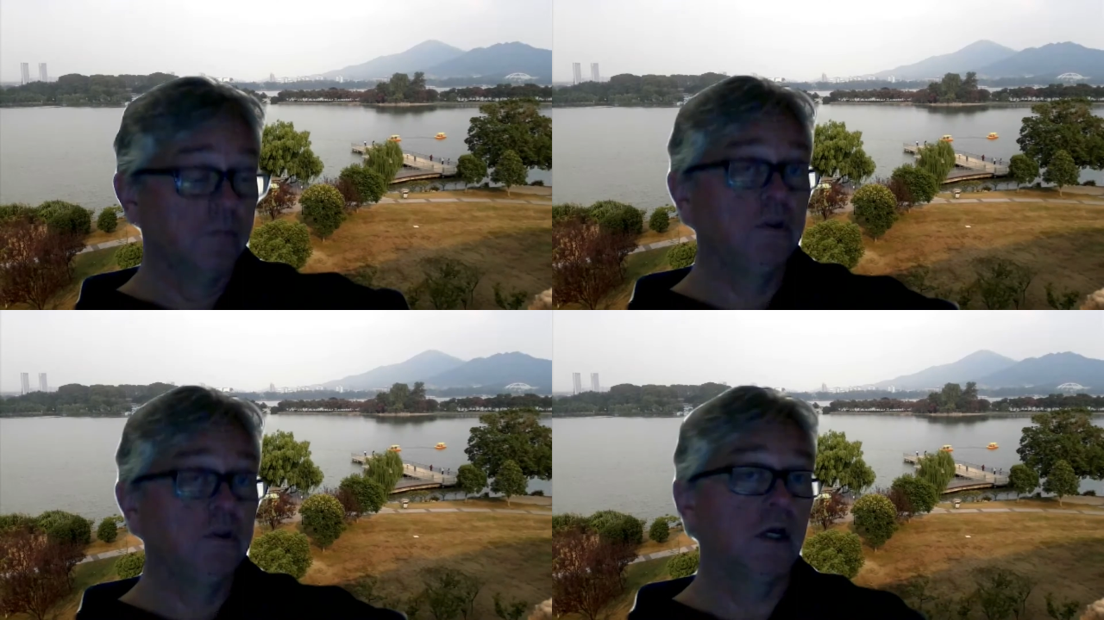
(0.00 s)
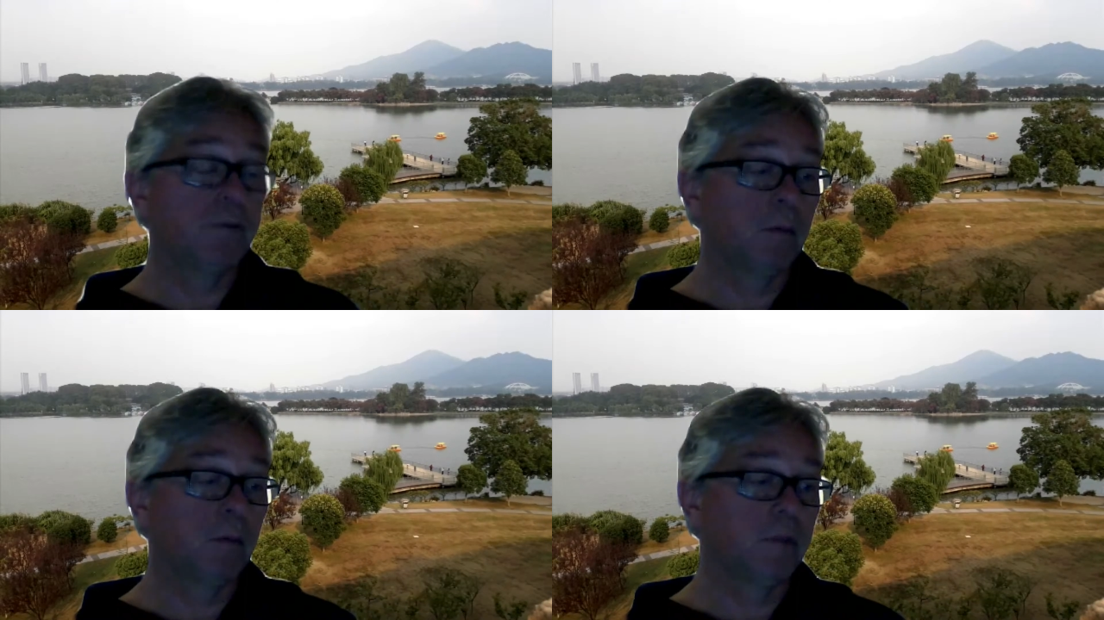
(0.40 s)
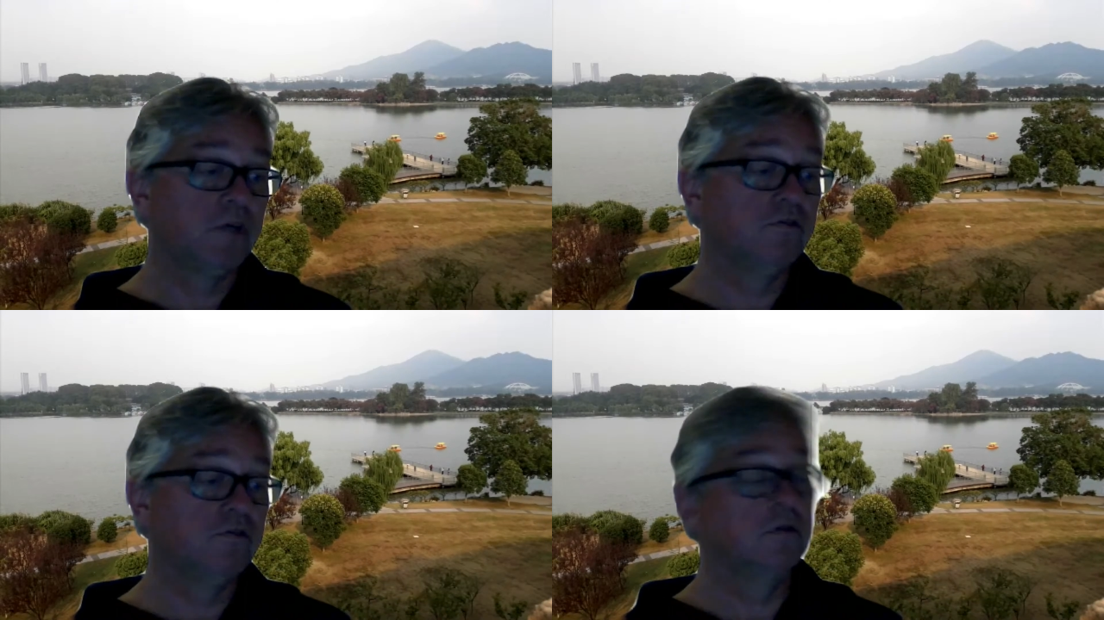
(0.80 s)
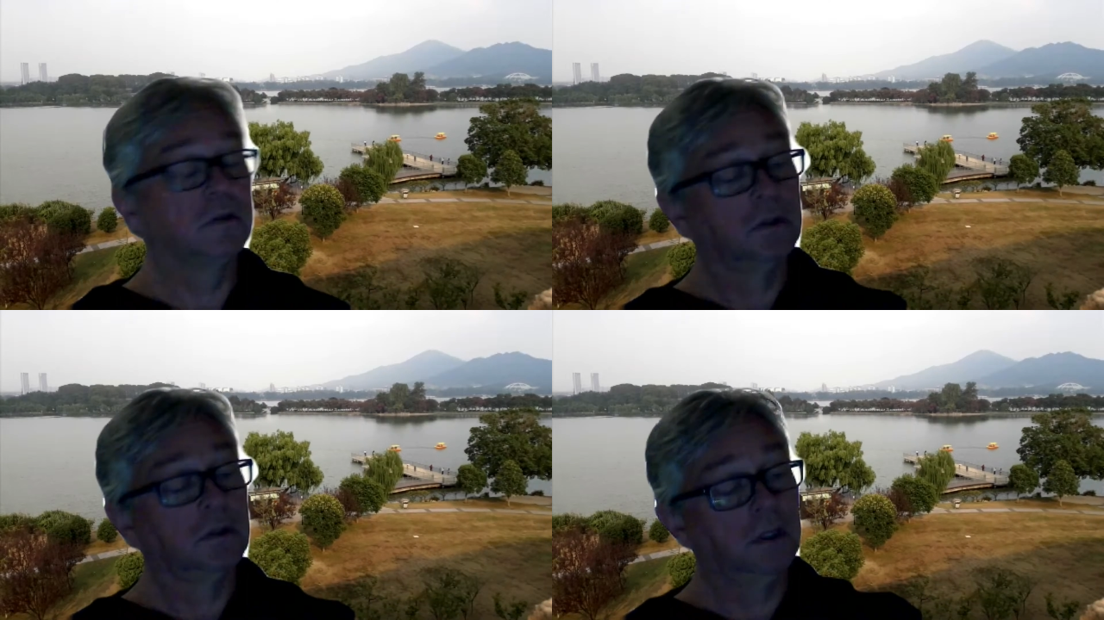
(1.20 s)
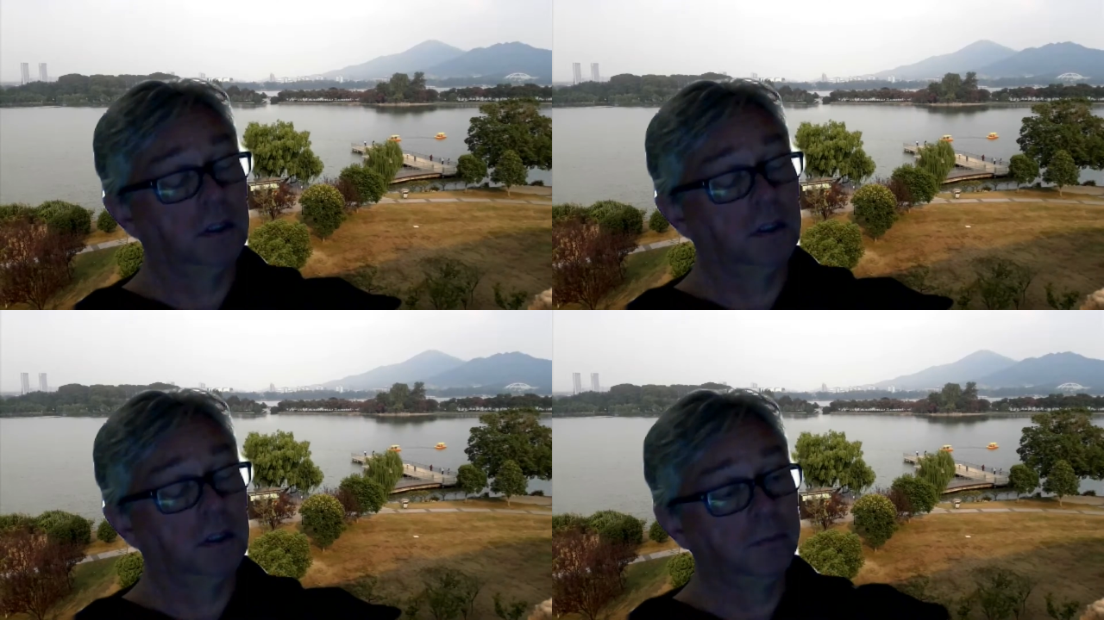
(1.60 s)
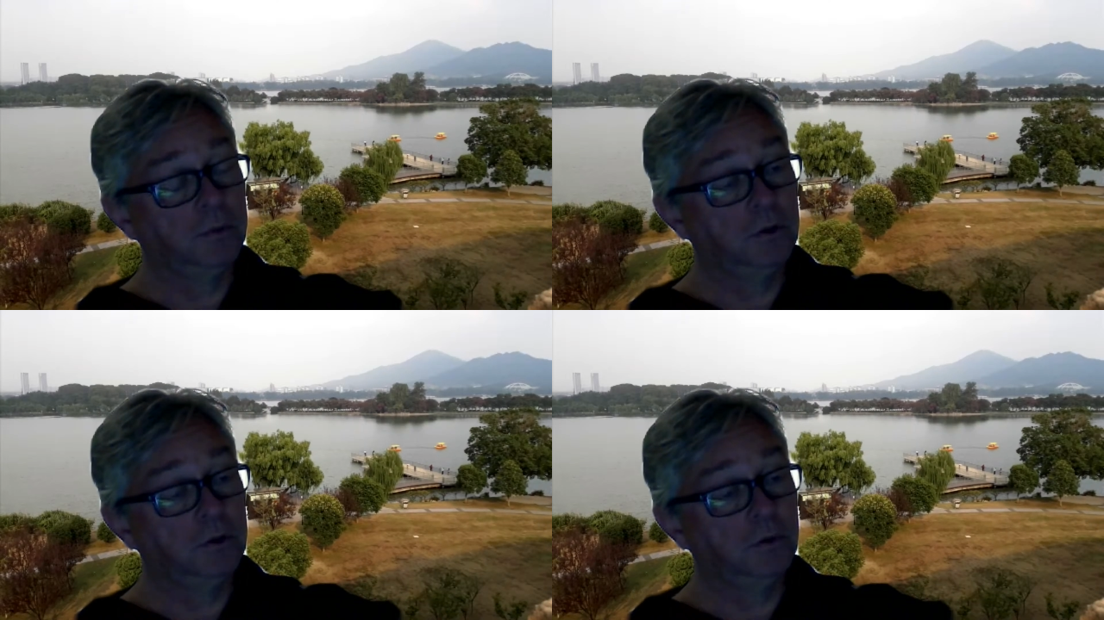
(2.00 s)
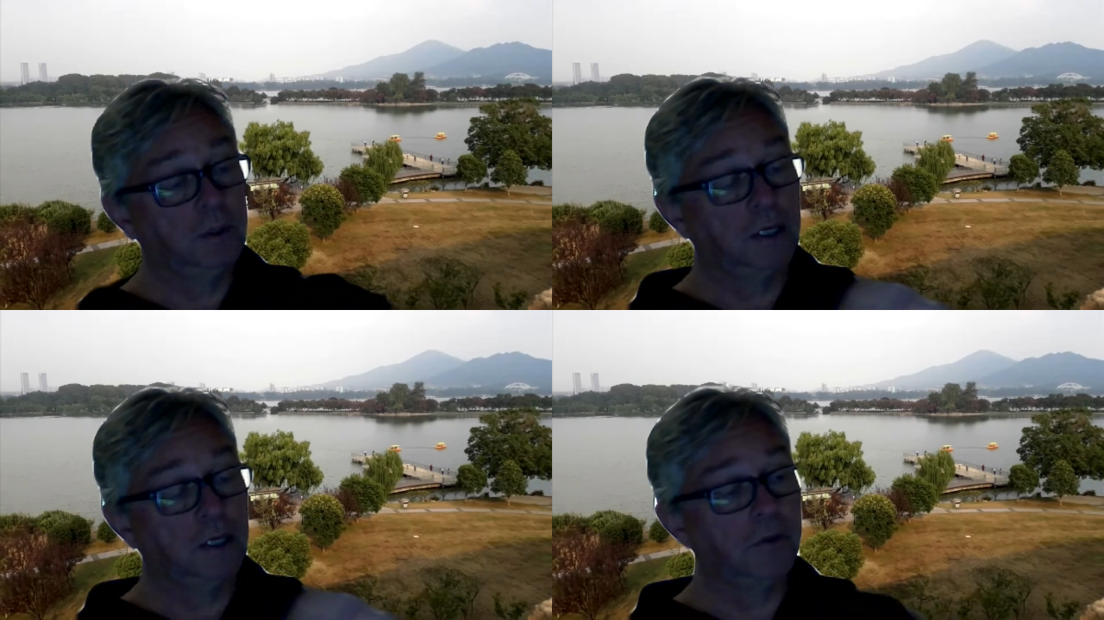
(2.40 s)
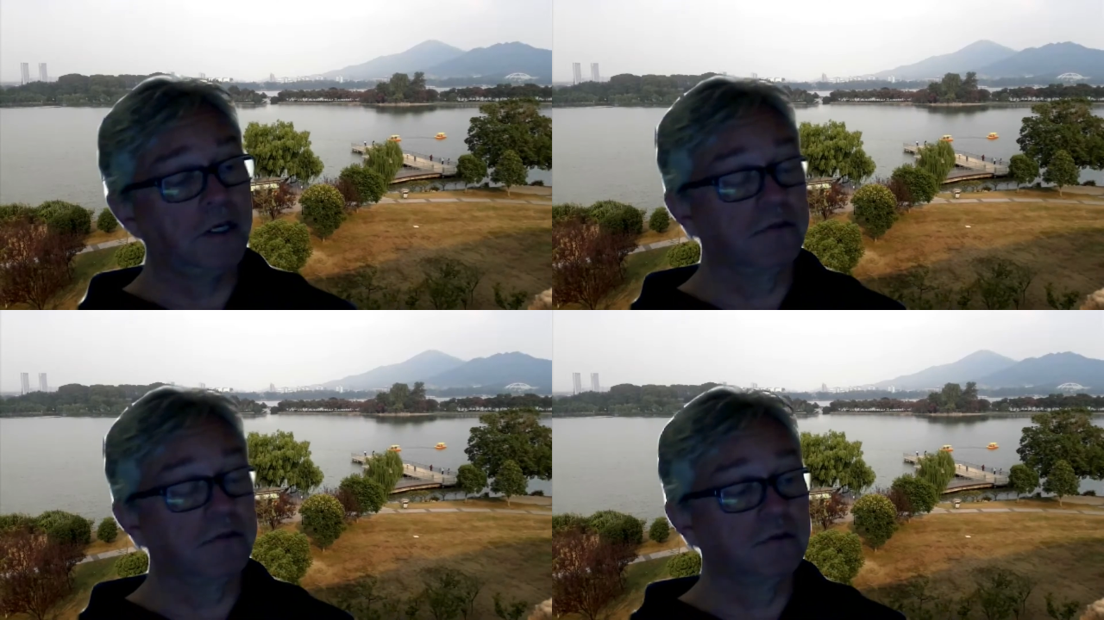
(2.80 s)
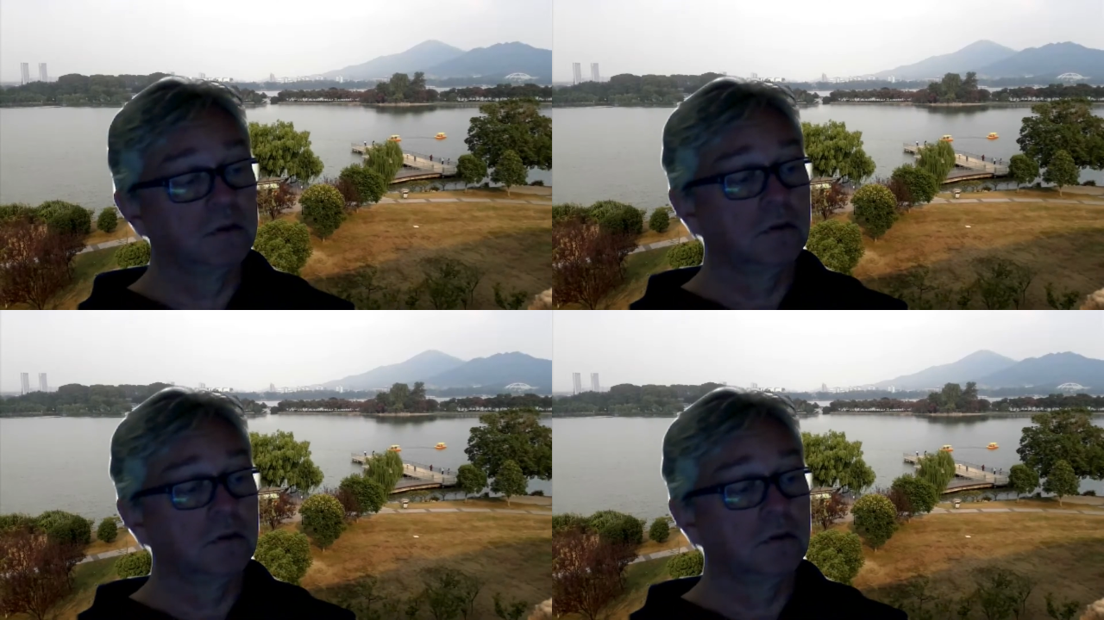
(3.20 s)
The other problem is you allocate